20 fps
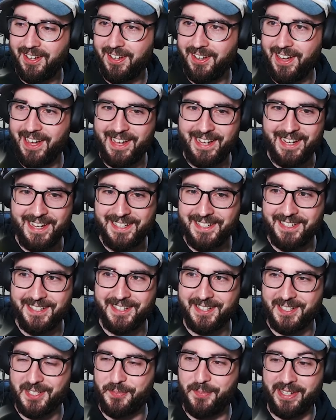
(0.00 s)
Hey, he didn't
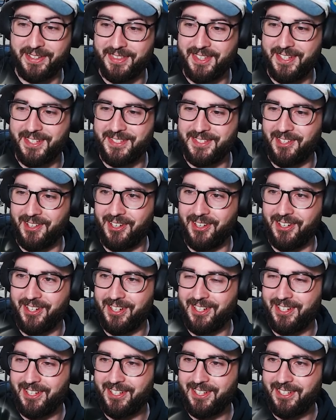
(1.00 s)
expect this,
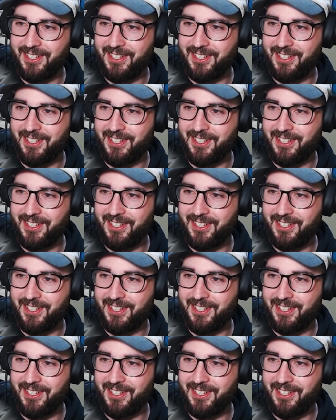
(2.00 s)
though.